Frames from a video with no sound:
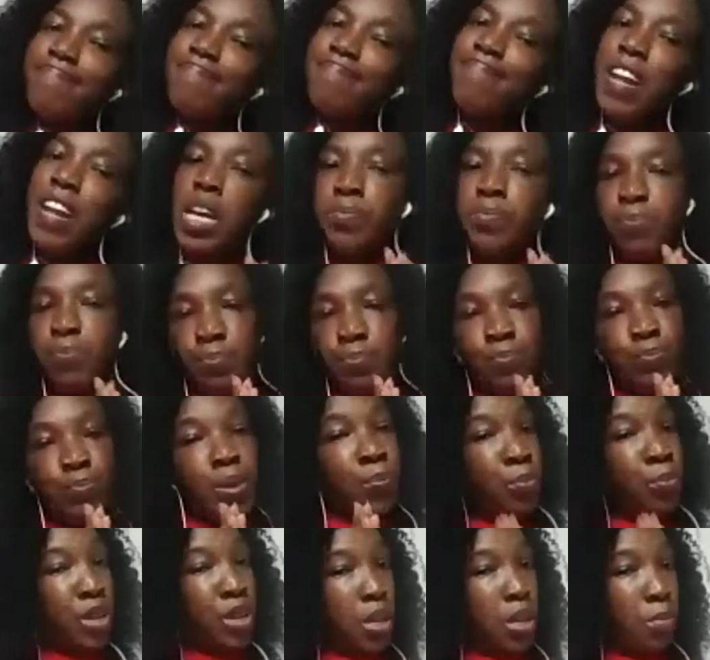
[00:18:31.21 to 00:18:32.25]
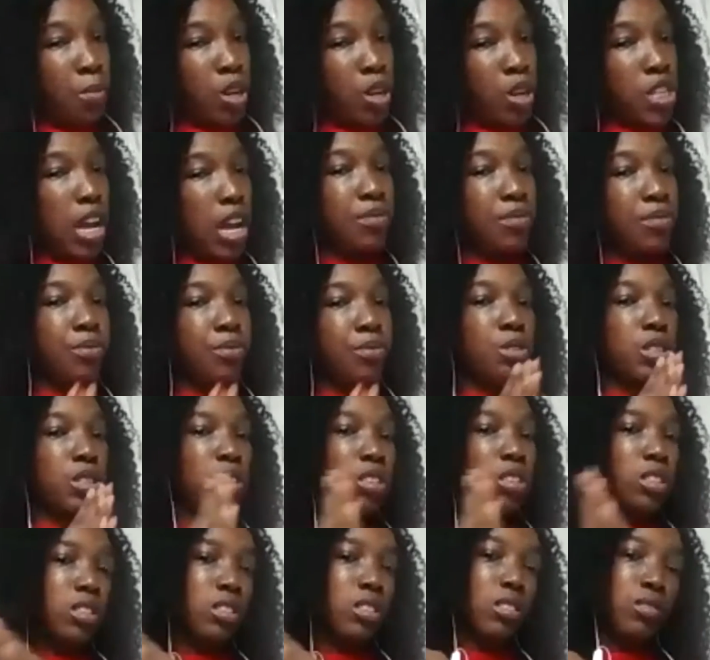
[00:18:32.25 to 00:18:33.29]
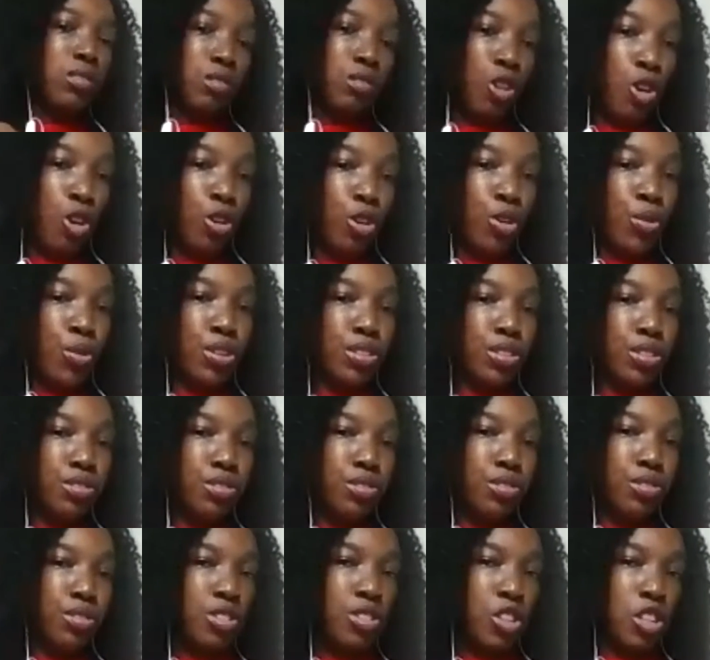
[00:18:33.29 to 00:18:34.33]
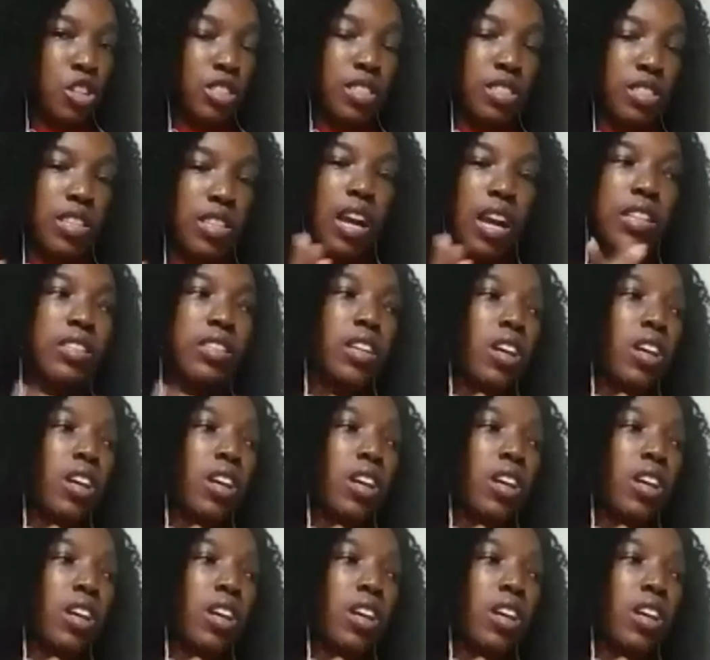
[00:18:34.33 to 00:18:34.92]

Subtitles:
might be pretty much harmful in the long run. You understand?